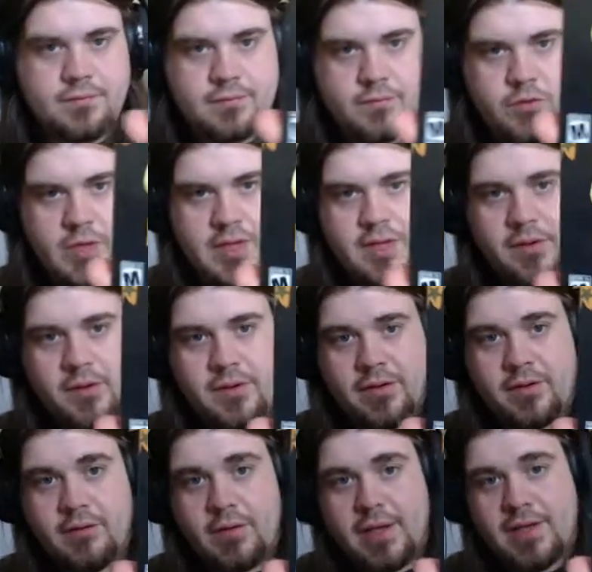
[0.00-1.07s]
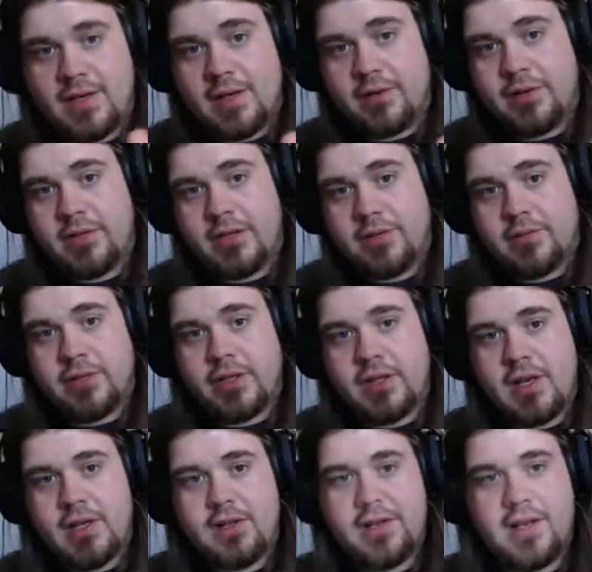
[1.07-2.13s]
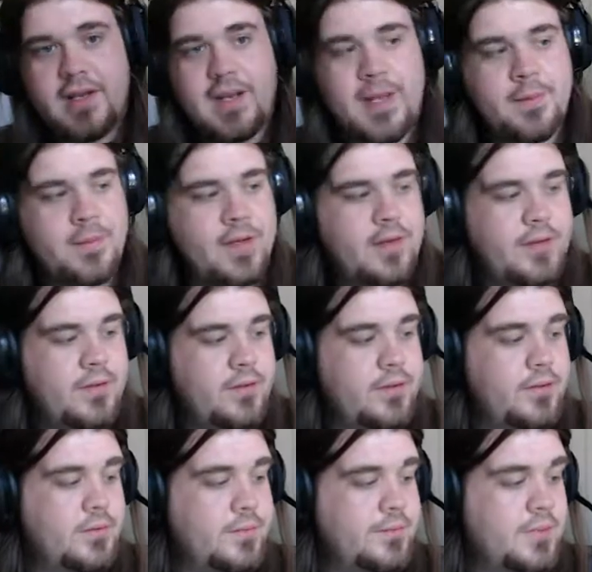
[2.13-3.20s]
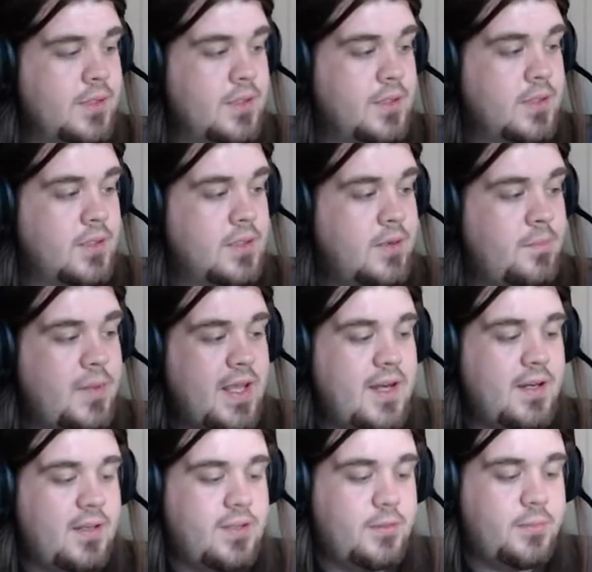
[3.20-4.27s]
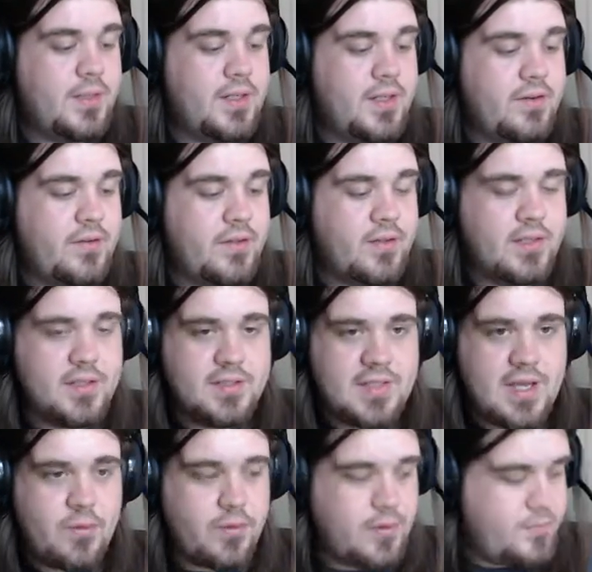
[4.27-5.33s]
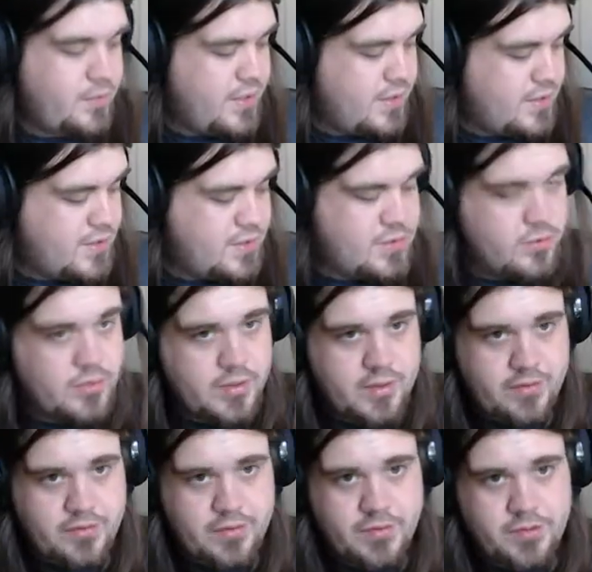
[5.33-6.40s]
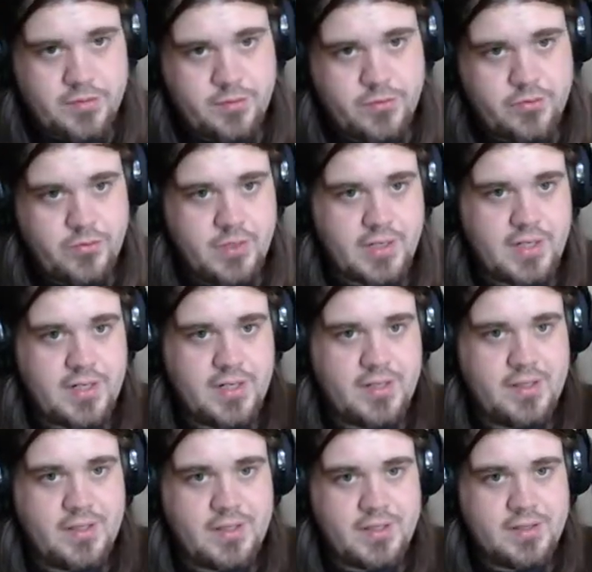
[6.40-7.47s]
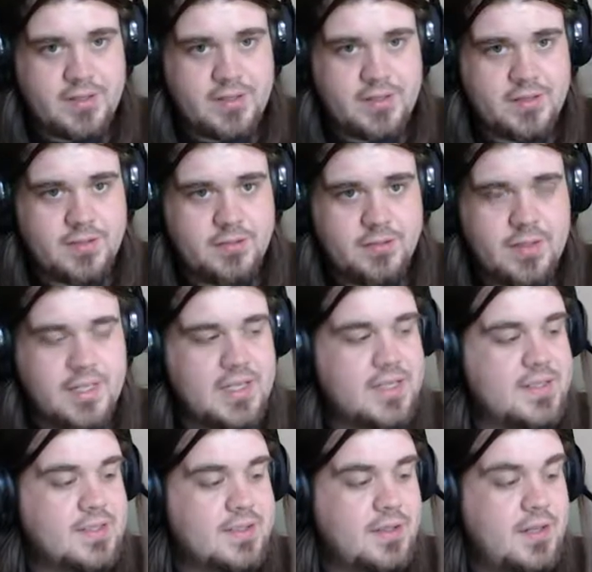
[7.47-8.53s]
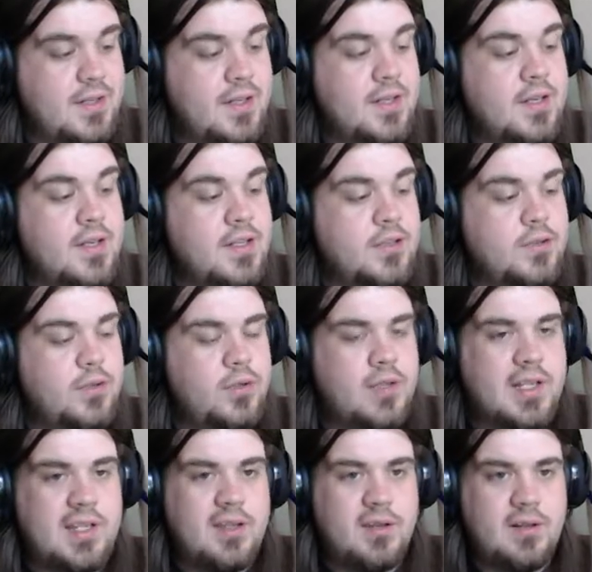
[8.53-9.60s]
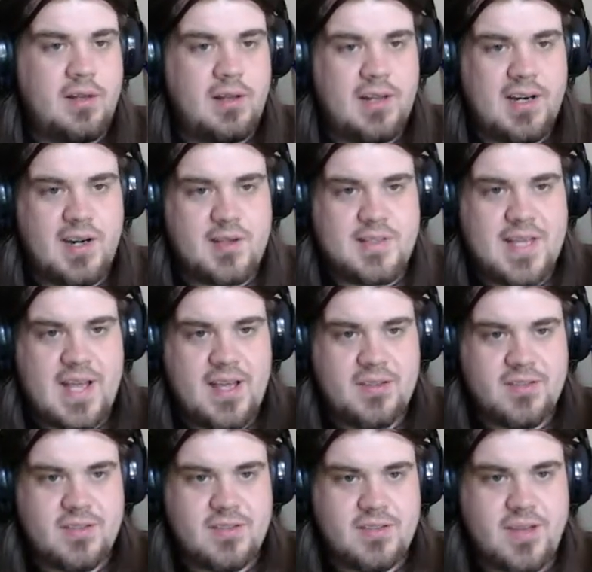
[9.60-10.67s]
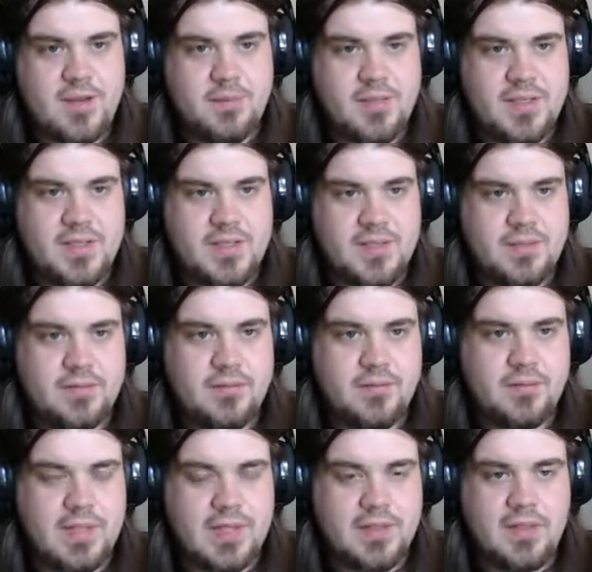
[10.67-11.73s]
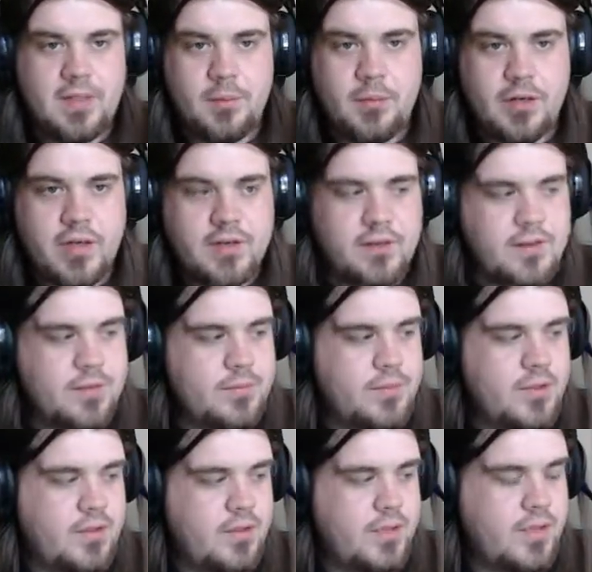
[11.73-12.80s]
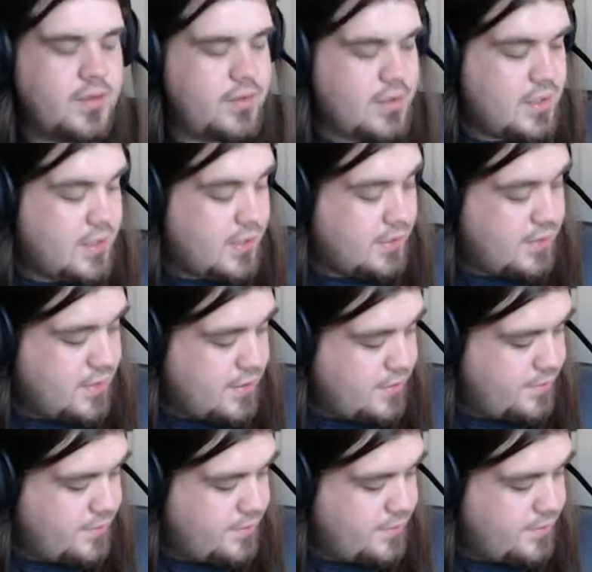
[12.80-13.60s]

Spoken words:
Red Dead Redemption Undead Nightmare. Played a little bit of it because I want to play the story first before I get into this. But it's cool, like you can clear out towns of zombies and like liberate them and all that. I like that.